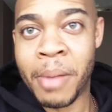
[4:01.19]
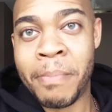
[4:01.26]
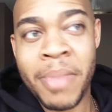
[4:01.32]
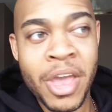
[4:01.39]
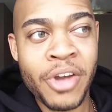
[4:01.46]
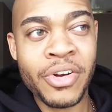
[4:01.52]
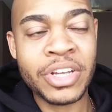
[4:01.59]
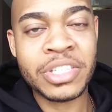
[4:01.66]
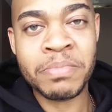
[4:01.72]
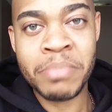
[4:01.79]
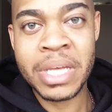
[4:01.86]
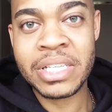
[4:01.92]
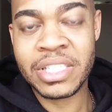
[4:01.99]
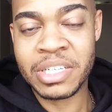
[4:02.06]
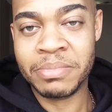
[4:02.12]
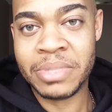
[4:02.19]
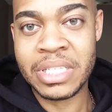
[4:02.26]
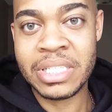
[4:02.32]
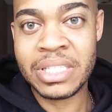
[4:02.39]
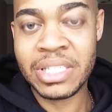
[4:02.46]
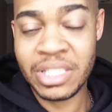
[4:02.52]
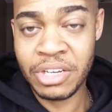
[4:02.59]
A marriage meant
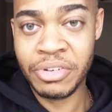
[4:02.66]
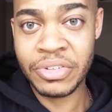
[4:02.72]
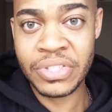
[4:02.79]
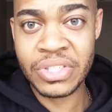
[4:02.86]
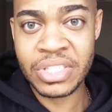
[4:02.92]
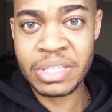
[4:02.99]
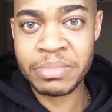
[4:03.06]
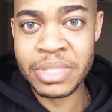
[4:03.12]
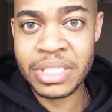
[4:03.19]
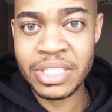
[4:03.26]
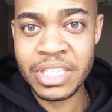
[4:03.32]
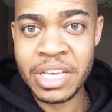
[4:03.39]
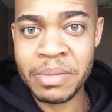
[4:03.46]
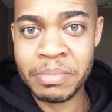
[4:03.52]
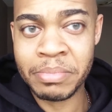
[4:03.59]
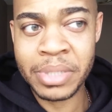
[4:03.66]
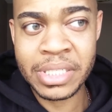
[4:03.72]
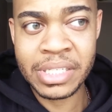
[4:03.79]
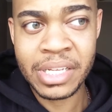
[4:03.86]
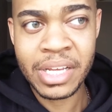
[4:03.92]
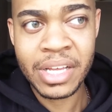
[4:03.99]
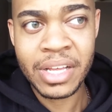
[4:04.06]
something serious and something deep. But,